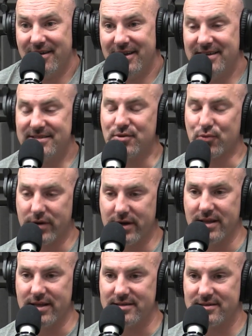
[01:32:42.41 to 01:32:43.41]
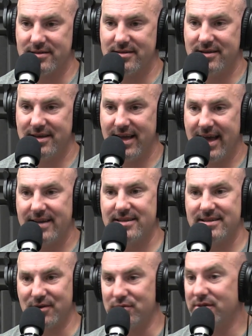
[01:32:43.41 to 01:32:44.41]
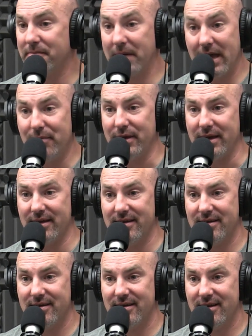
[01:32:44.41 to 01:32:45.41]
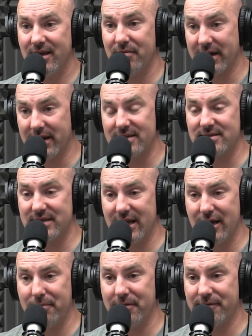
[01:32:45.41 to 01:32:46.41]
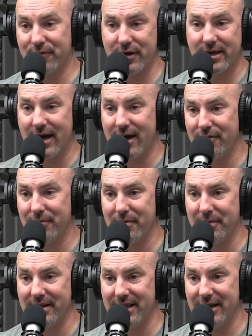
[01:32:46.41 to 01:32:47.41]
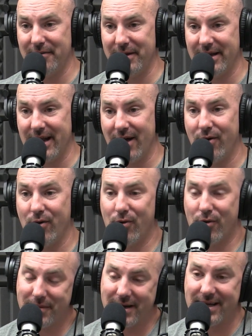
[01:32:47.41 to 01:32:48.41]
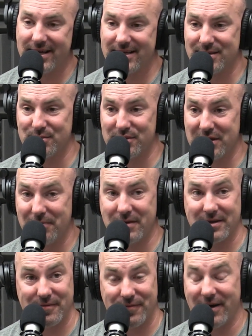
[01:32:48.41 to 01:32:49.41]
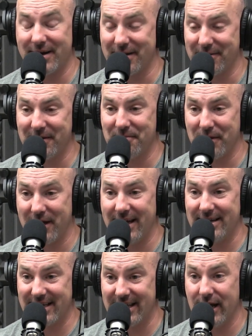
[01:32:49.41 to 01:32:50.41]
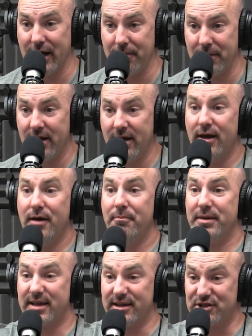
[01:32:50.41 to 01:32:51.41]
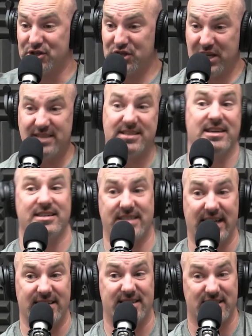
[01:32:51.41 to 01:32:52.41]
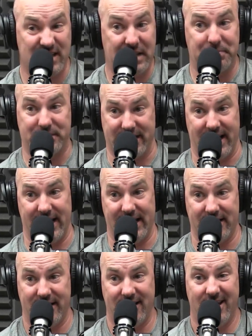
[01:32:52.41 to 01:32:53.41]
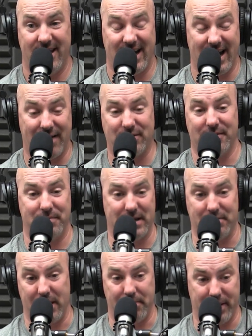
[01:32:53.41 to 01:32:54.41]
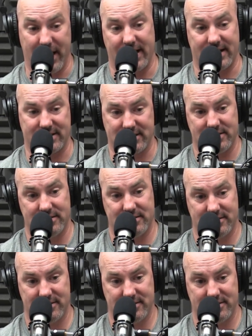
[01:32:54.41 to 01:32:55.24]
He's a realist. He had to deal with the baby. Yeah. Am I going to stay up and freak out about my lady being out? Or no. am I going to get some sleep? Because fuck, I'm going to probably have to get up. Yeah. Because she's going to stay asleep tonight and I'm going to be in my box.